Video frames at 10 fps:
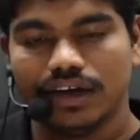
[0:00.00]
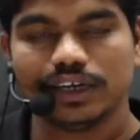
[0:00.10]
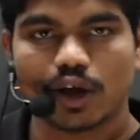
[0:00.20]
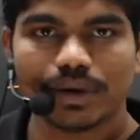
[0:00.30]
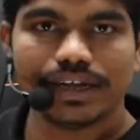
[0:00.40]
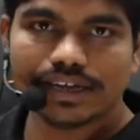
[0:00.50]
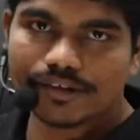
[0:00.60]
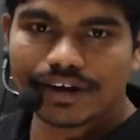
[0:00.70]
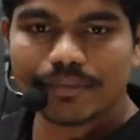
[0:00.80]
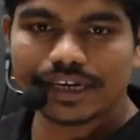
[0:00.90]
normally
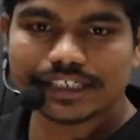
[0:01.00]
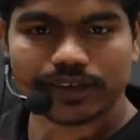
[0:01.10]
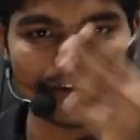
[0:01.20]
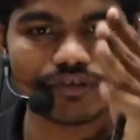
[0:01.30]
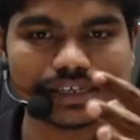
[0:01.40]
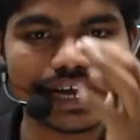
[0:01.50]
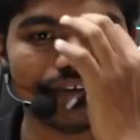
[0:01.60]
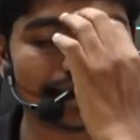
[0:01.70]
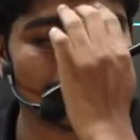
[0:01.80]
when I'm teaching, all of you having some